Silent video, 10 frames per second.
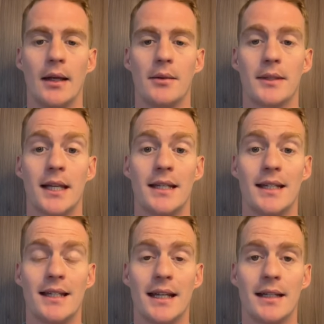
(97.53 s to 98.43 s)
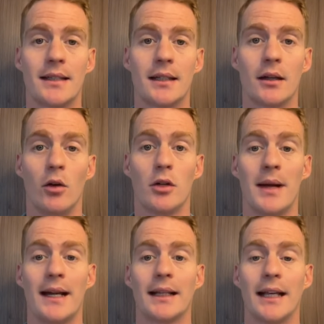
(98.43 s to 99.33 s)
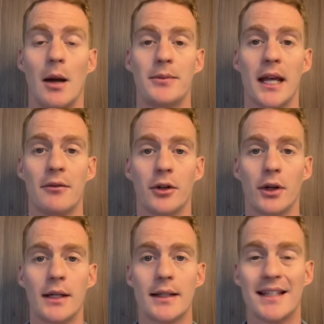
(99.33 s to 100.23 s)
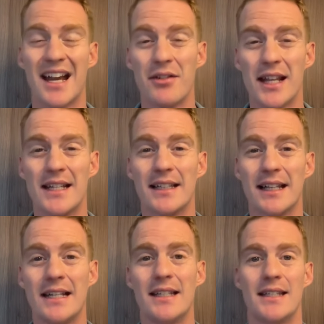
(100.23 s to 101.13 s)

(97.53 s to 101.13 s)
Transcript: statistics automatically update for us as everything's linked